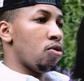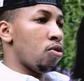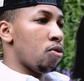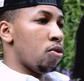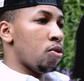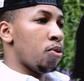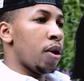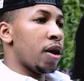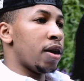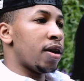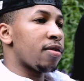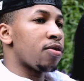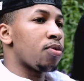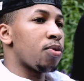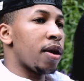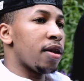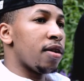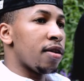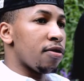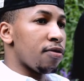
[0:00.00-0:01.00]
were just
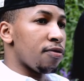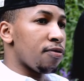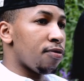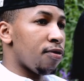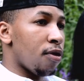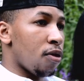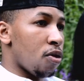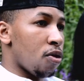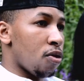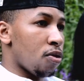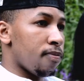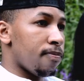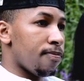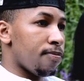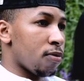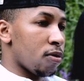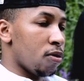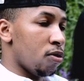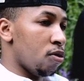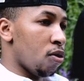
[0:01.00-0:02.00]
waiting for
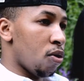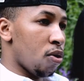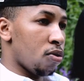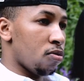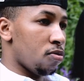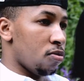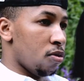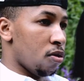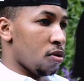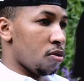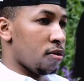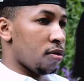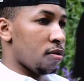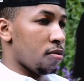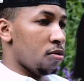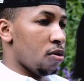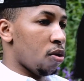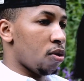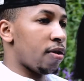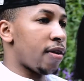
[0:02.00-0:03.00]
your
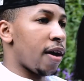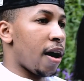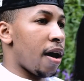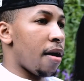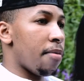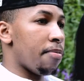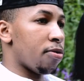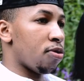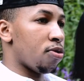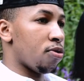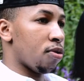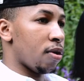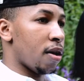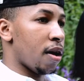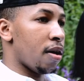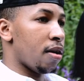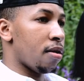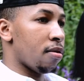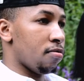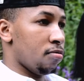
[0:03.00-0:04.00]
time to
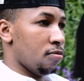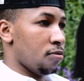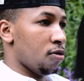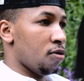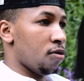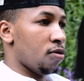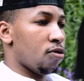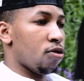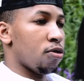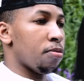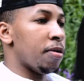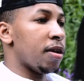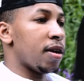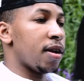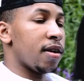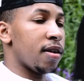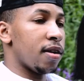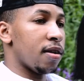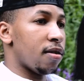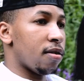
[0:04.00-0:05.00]
be
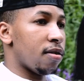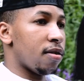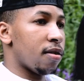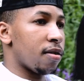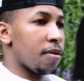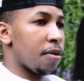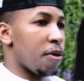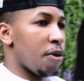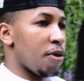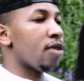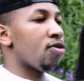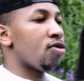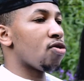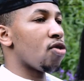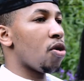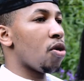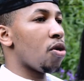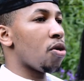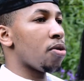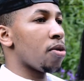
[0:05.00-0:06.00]
killed.
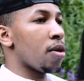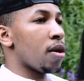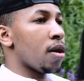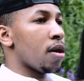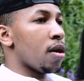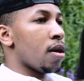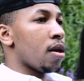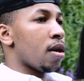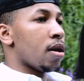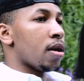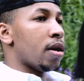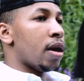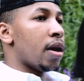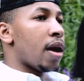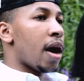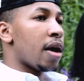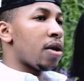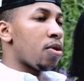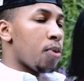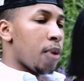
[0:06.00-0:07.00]
So the
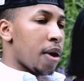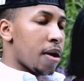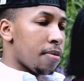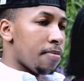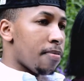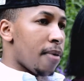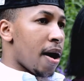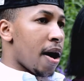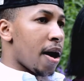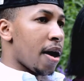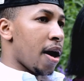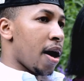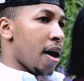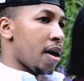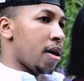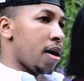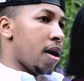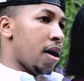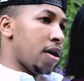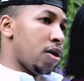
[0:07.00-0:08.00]
night went by, and
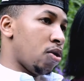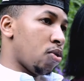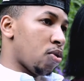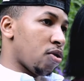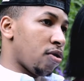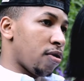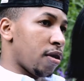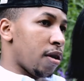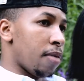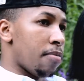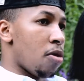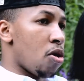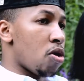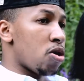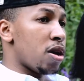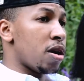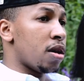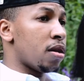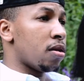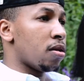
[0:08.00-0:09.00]
it was in the
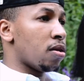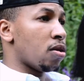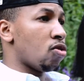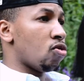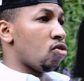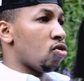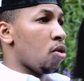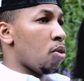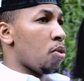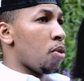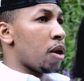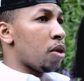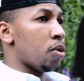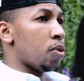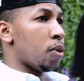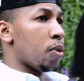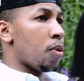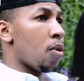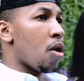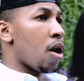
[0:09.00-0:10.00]
morning. So when
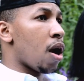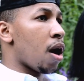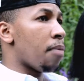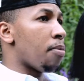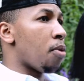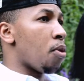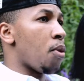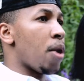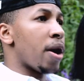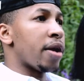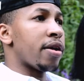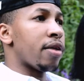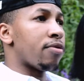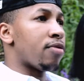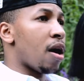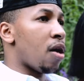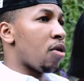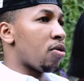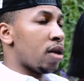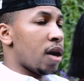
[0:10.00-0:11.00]
we woke up, we went
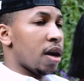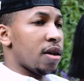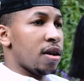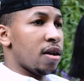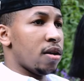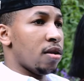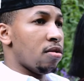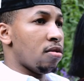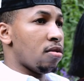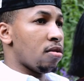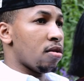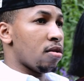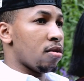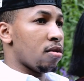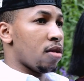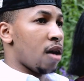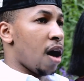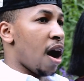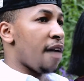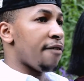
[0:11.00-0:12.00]
around. I didn't
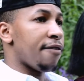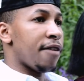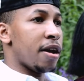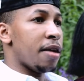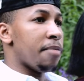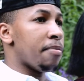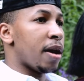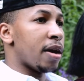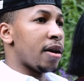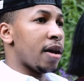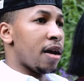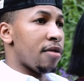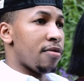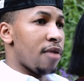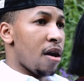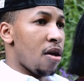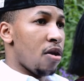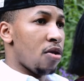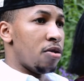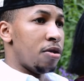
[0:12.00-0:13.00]
have anybody
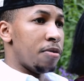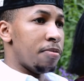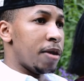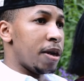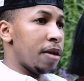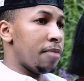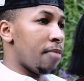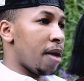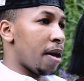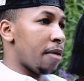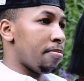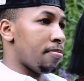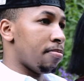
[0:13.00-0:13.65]
around me. My